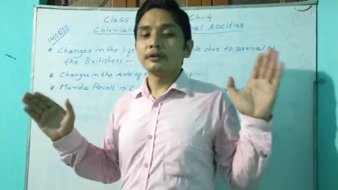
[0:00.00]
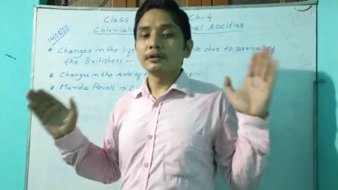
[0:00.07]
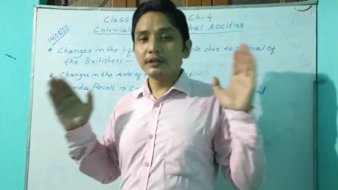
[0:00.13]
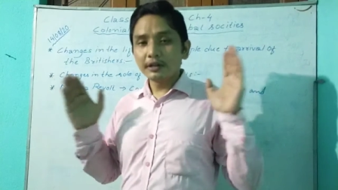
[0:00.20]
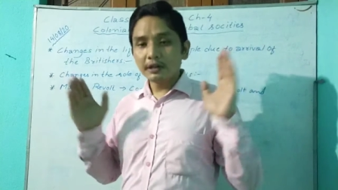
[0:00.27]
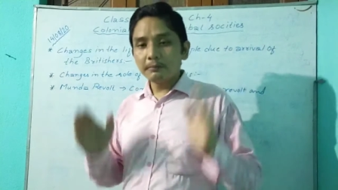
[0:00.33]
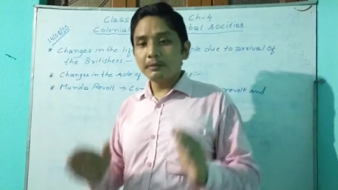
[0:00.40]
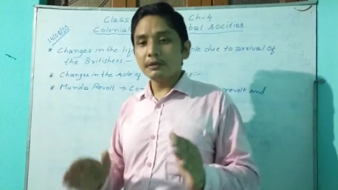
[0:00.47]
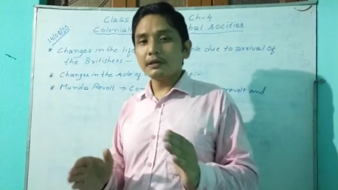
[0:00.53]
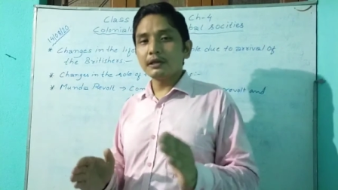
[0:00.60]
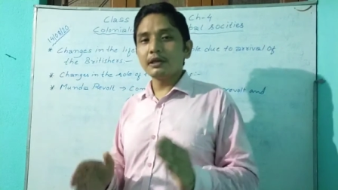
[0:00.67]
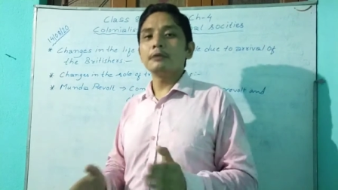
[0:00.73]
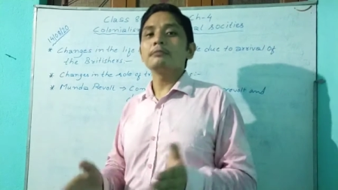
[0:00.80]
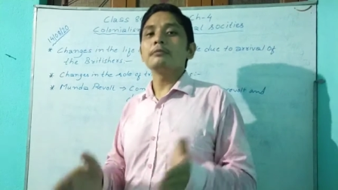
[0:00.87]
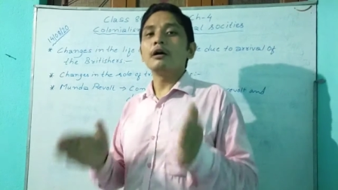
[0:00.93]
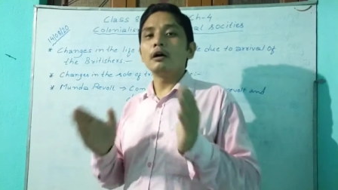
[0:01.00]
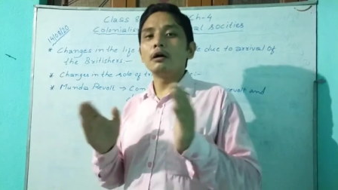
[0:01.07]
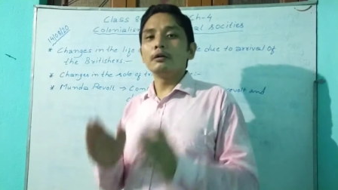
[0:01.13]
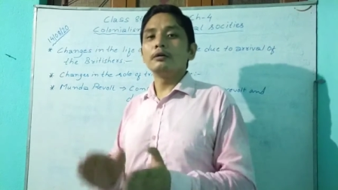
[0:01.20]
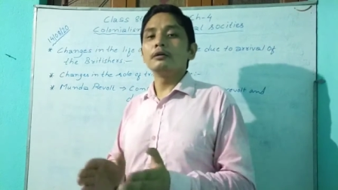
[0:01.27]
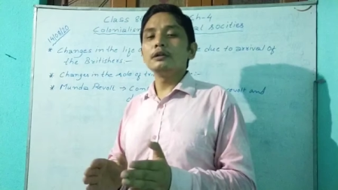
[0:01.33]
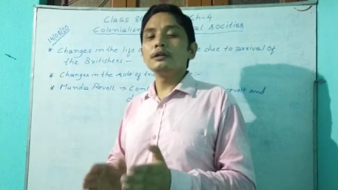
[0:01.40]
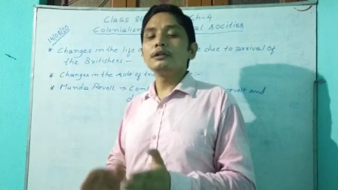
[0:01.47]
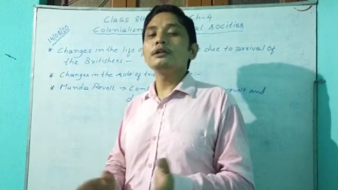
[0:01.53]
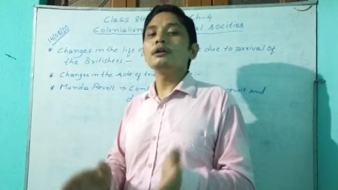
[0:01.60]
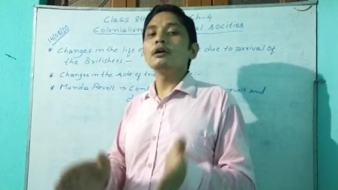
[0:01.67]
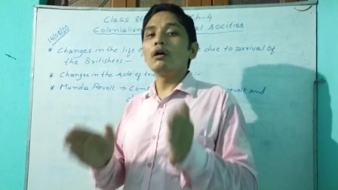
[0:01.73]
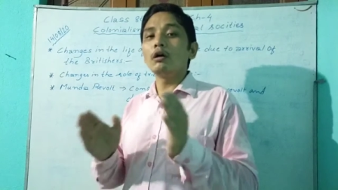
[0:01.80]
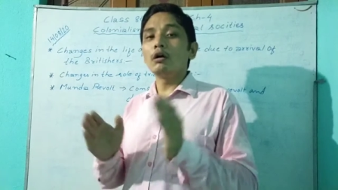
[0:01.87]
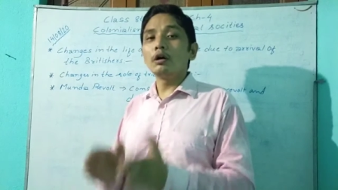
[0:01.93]
They became only
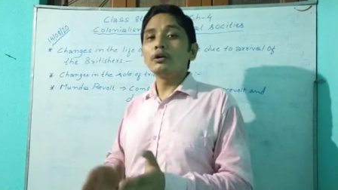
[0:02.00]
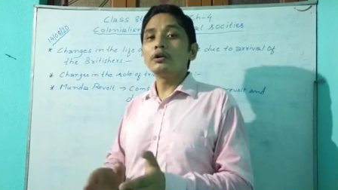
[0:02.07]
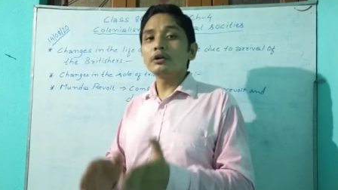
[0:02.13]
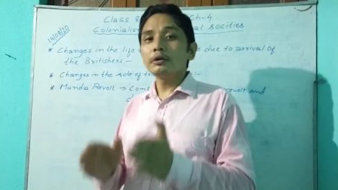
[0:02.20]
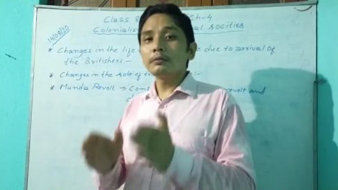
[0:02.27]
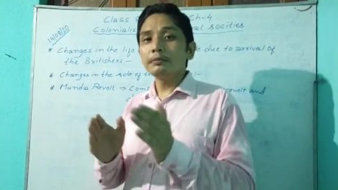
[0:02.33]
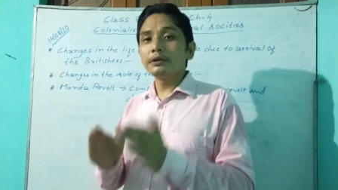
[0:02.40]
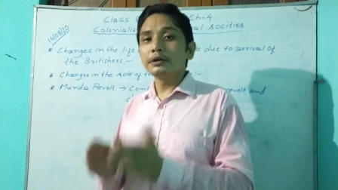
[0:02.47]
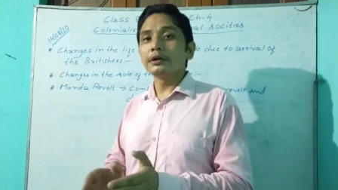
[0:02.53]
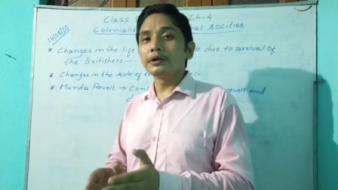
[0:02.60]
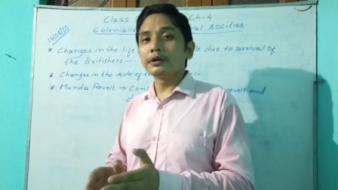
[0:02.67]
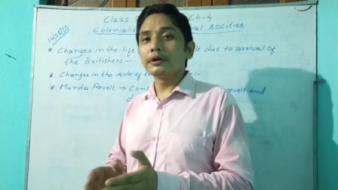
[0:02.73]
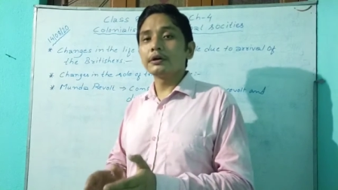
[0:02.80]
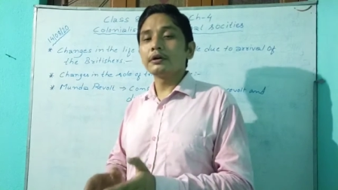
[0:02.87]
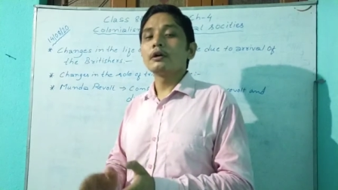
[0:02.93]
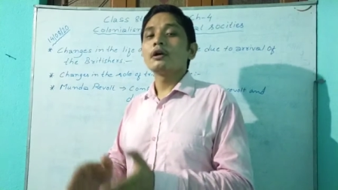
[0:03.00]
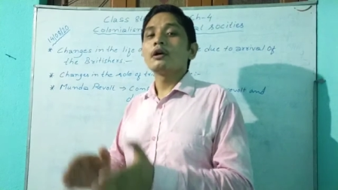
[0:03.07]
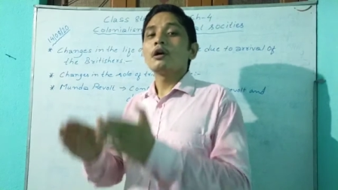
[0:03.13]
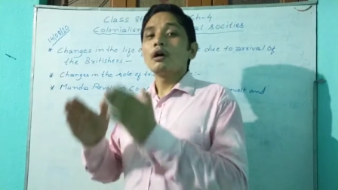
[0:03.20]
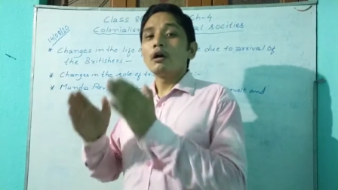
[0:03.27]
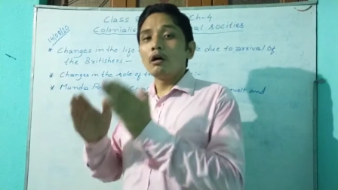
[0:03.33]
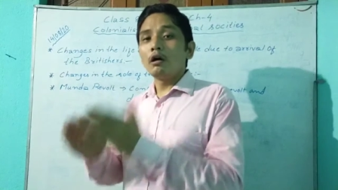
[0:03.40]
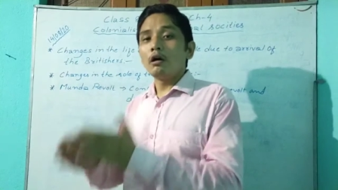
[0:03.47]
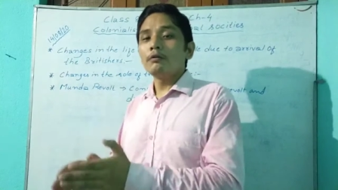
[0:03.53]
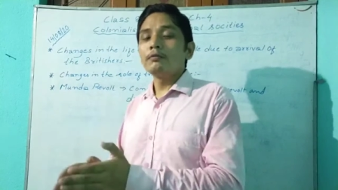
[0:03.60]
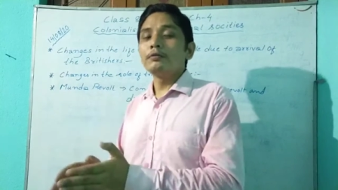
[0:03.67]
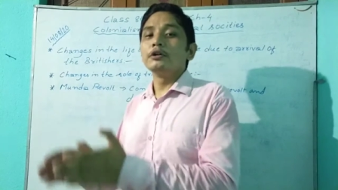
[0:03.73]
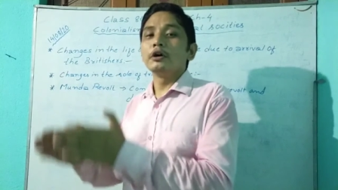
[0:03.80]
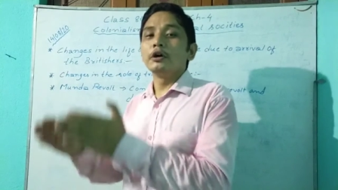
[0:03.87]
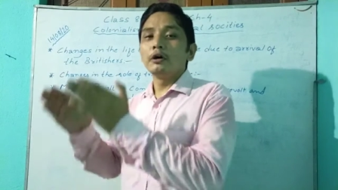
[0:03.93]
the order bearer
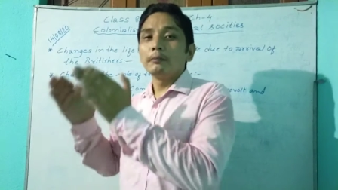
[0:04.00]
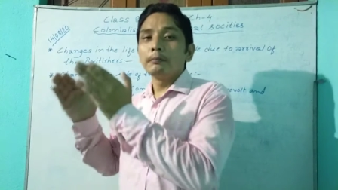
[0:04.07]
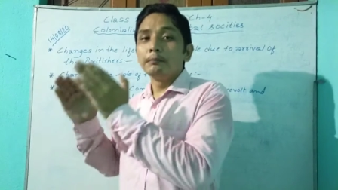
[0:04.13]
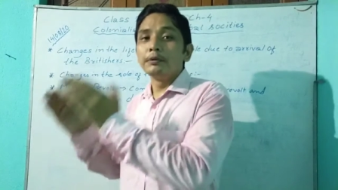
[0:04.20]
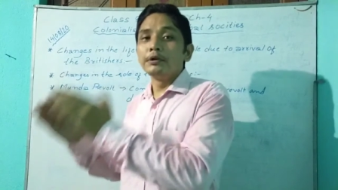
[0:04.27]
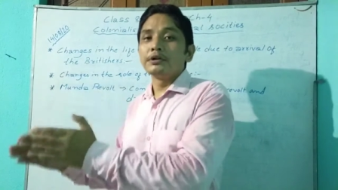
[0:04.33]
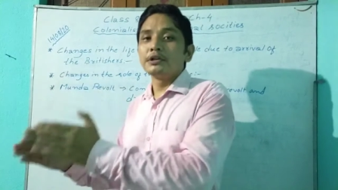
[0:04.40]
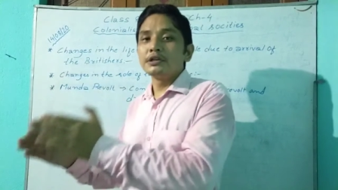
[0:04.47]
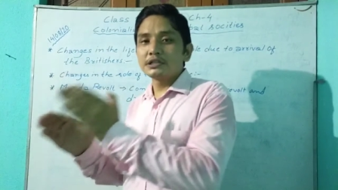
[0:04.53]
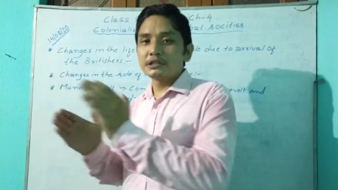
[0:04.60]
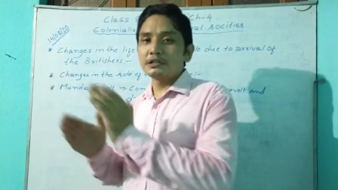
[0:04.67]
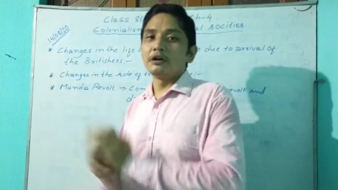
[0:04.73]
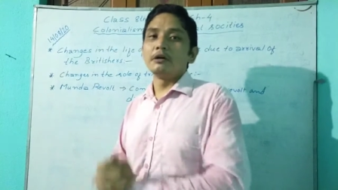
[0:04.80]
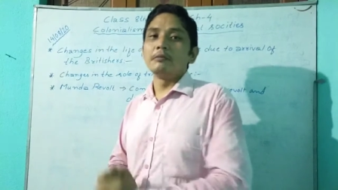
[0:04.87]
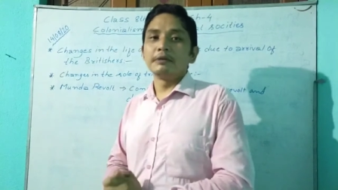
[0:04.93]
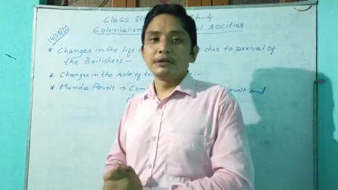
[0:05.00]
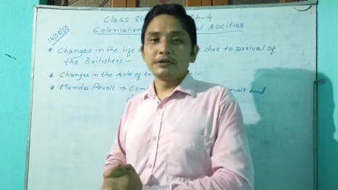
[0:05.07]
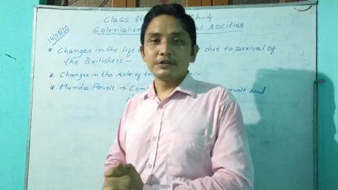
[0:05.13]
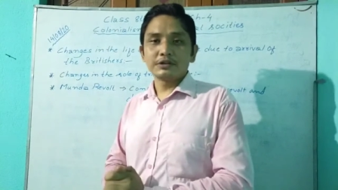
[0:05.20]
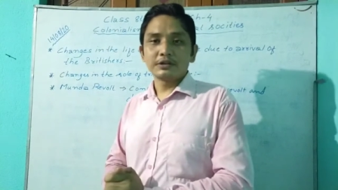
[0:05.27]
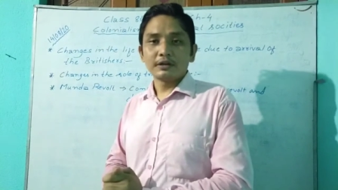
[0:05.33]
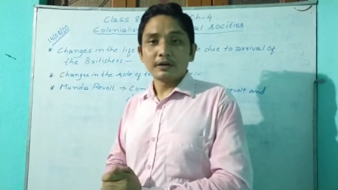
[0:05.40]
of the British government.